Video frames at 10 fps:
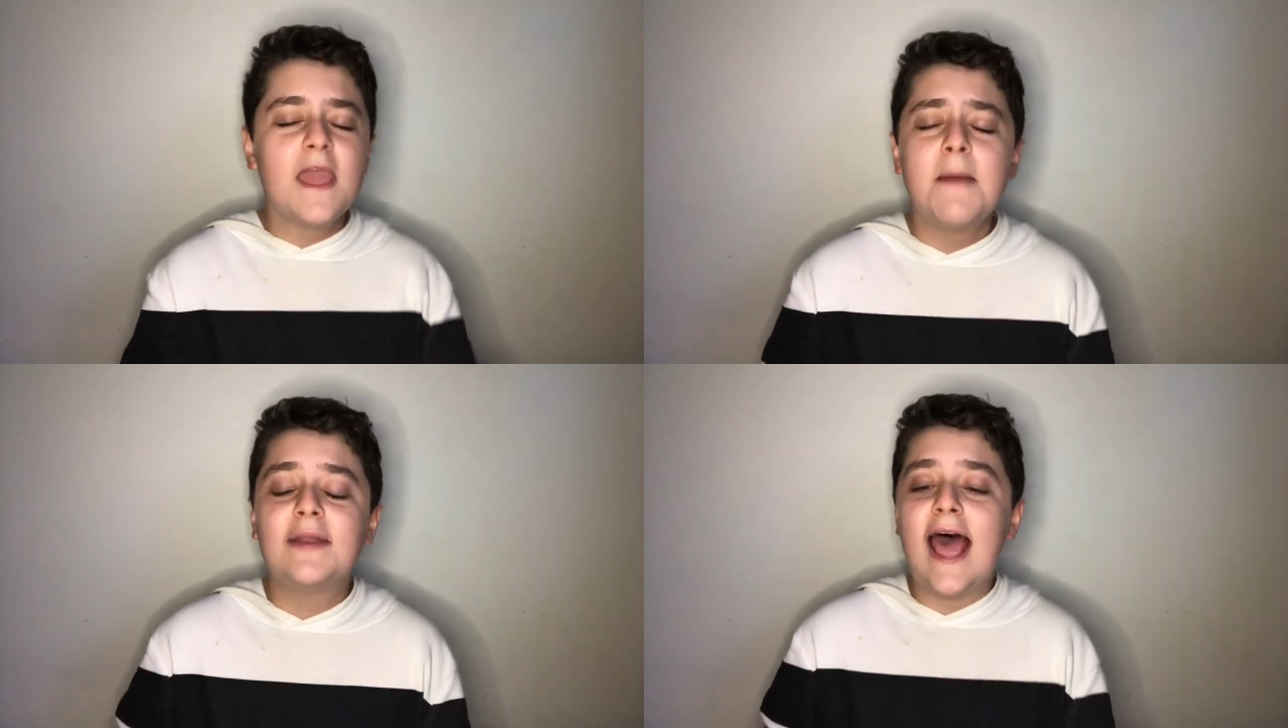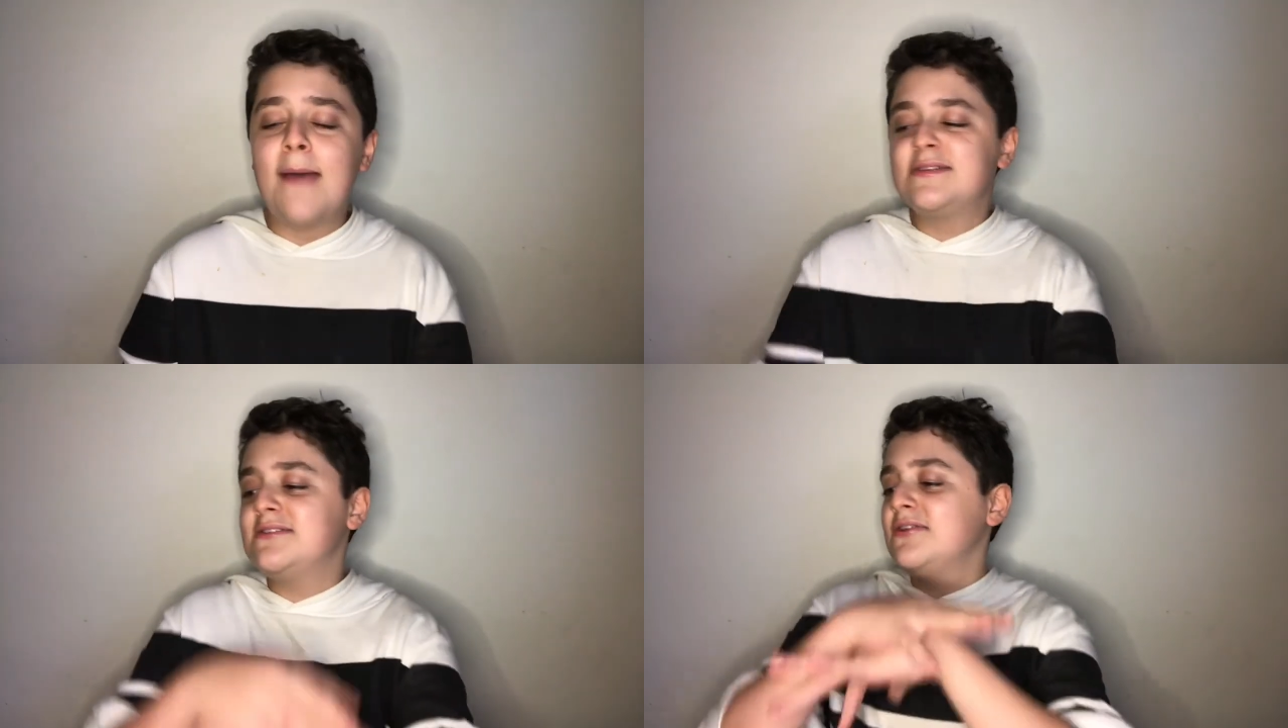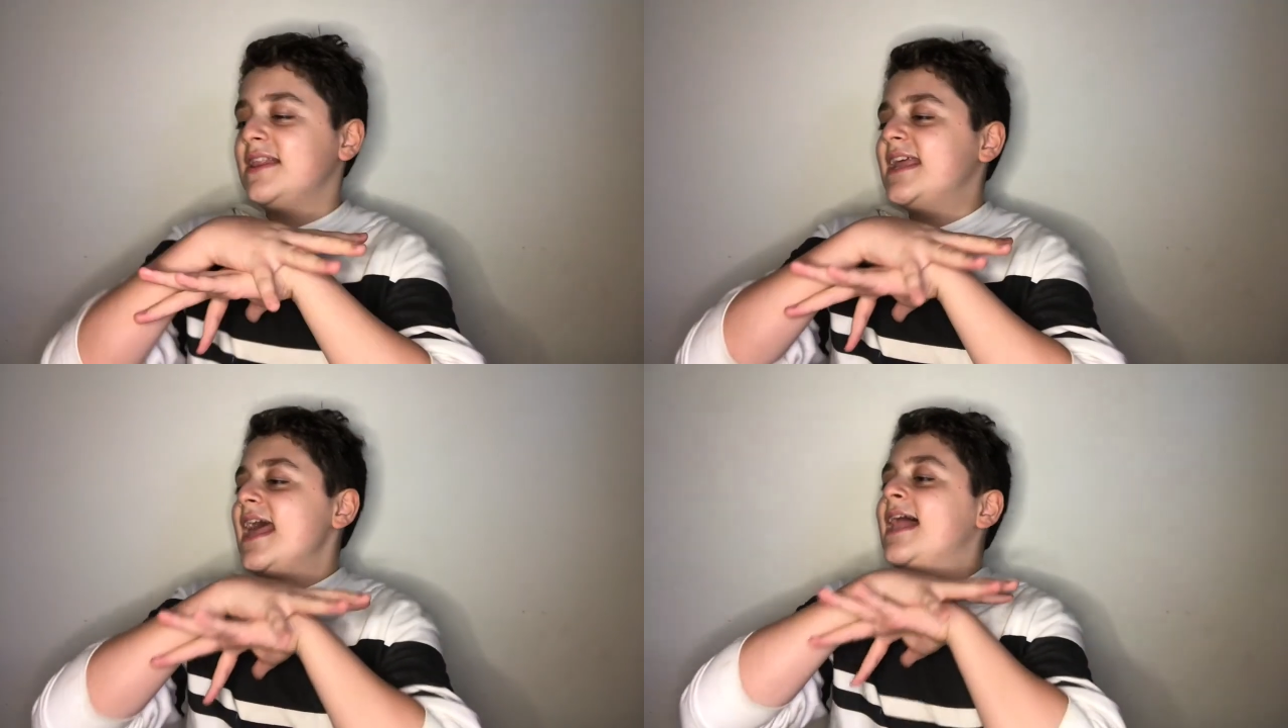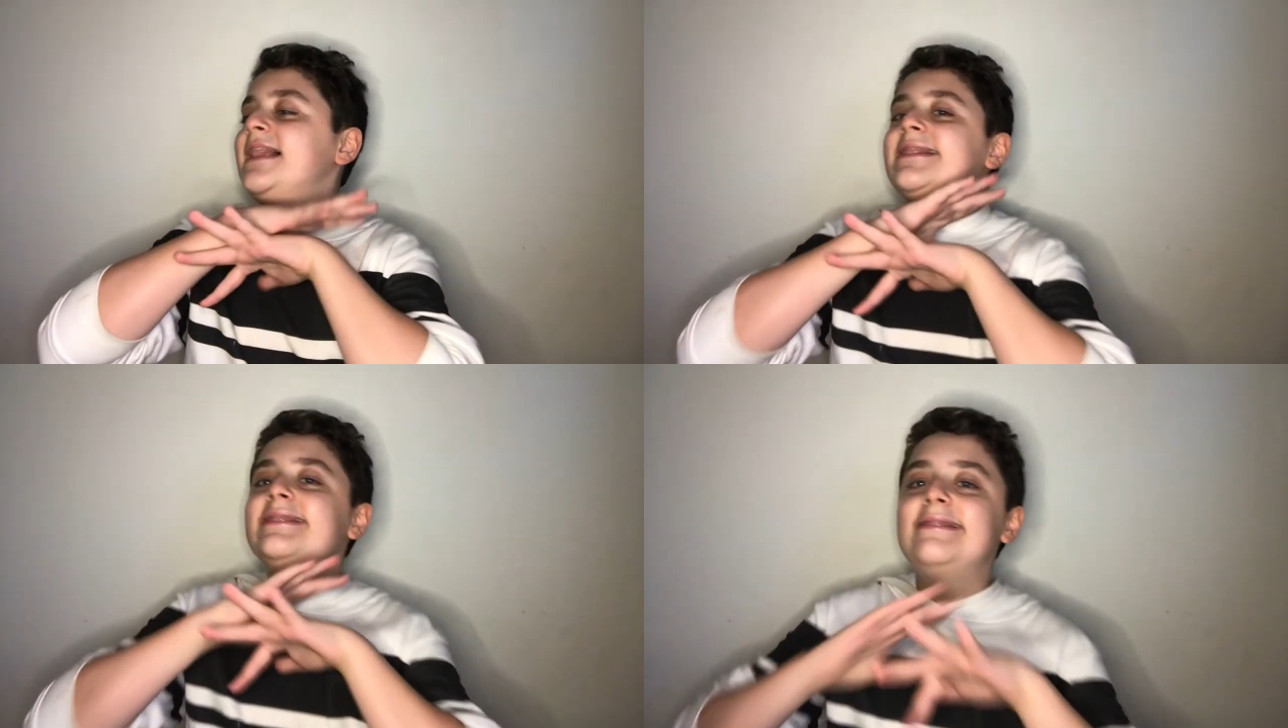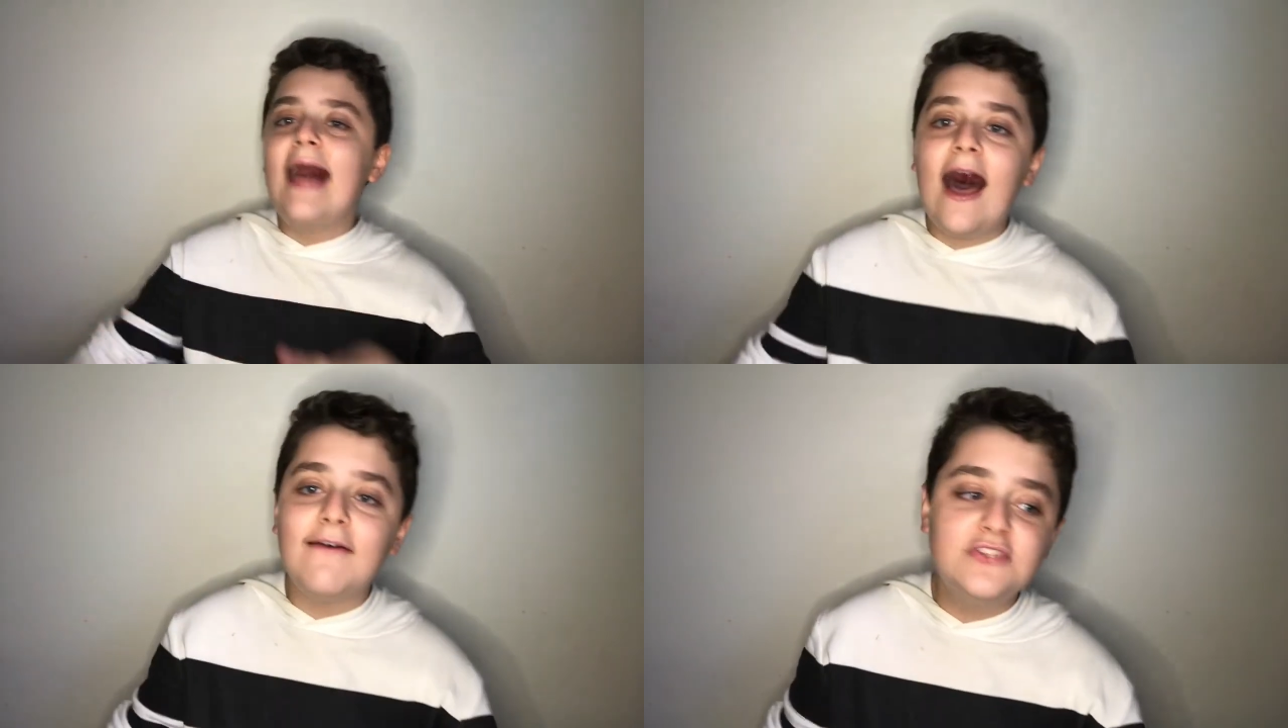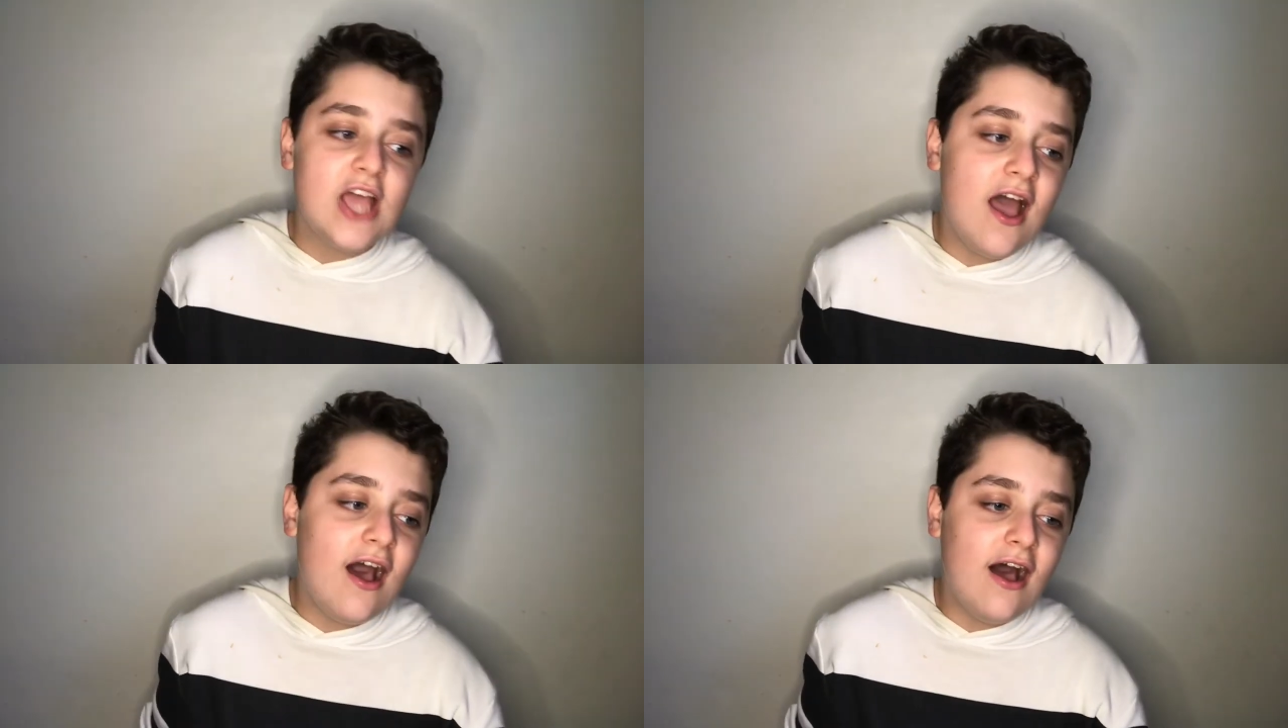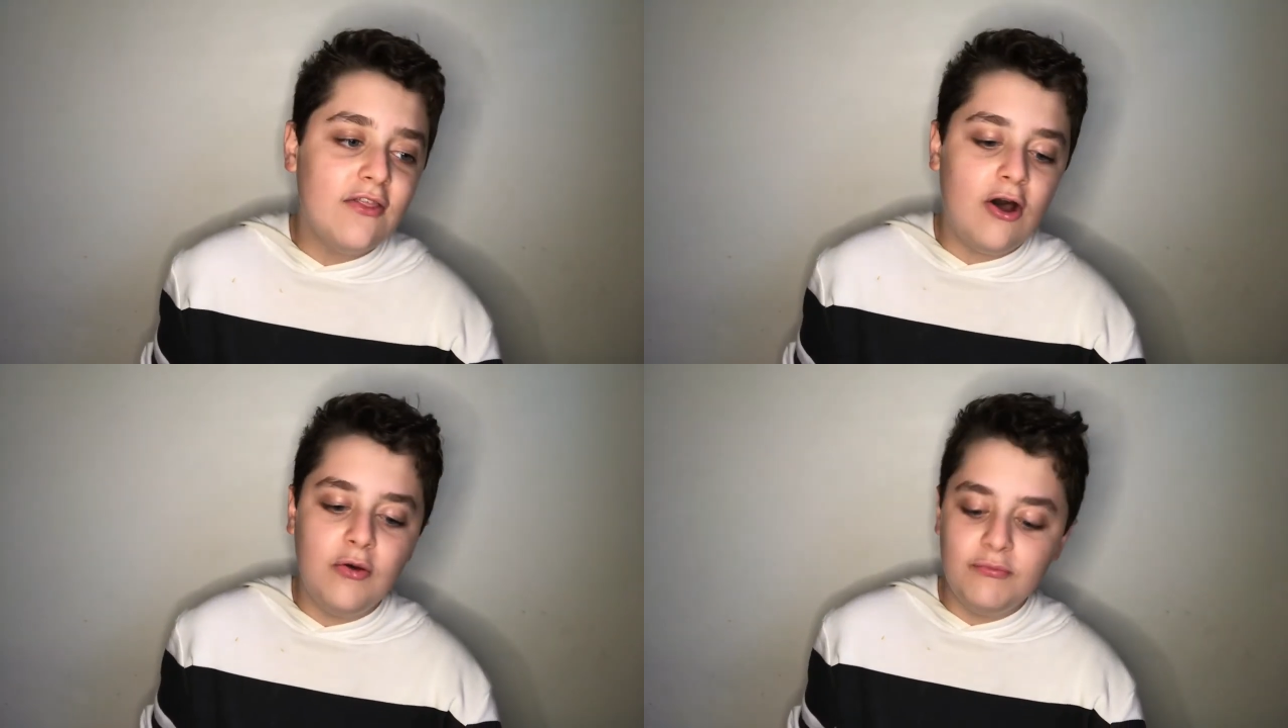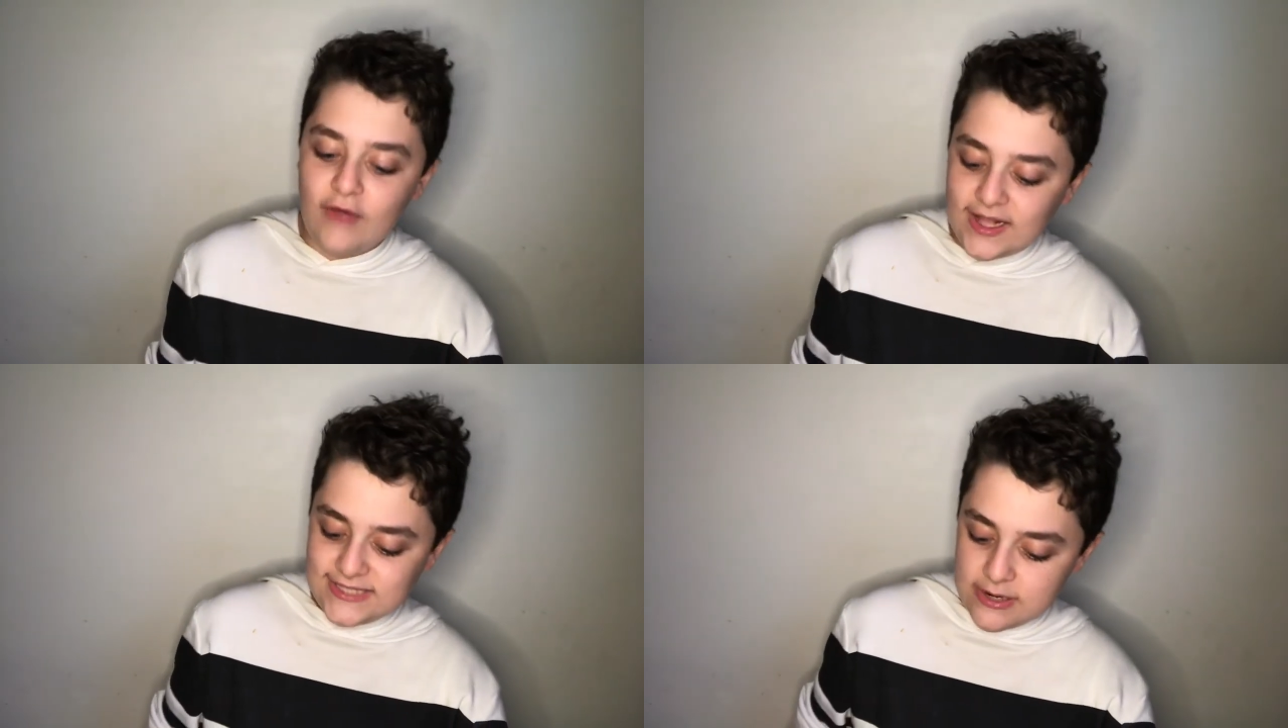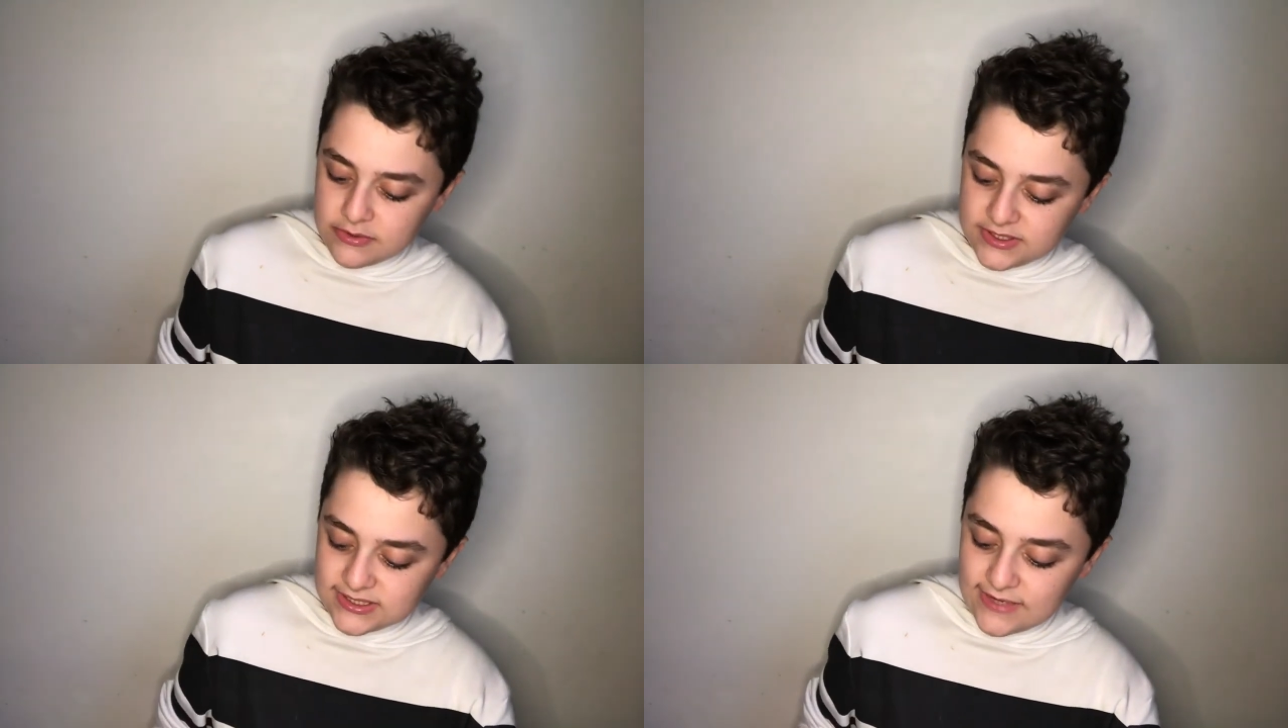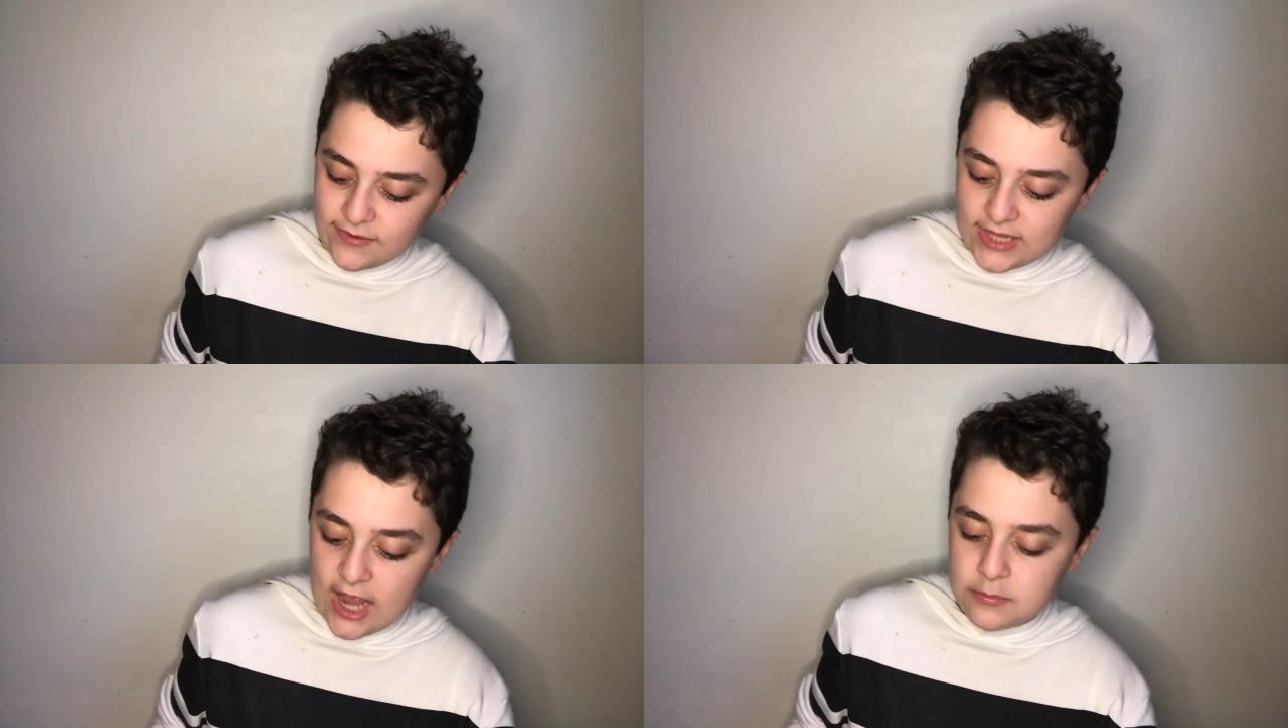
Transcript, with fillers: But I absolutely loved uh, the whole fight sequence and stuff like that